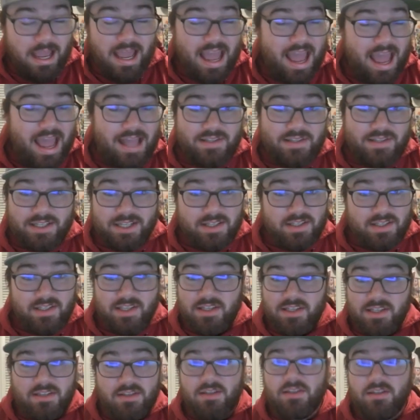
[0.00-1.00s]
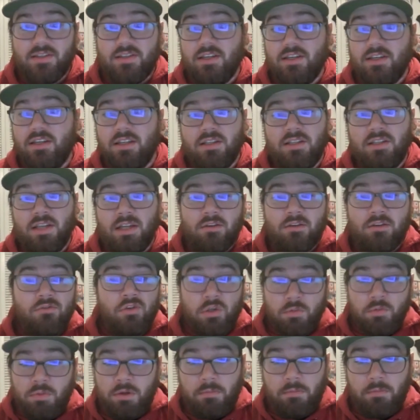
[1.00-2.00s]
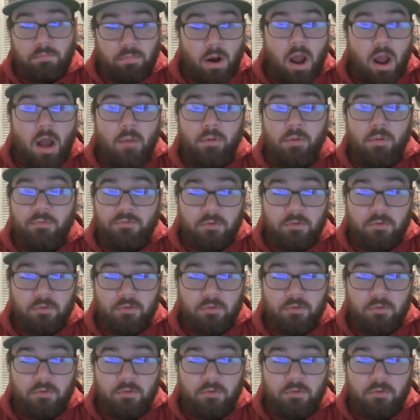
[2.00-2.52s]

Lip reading: as consistency continues to be a problem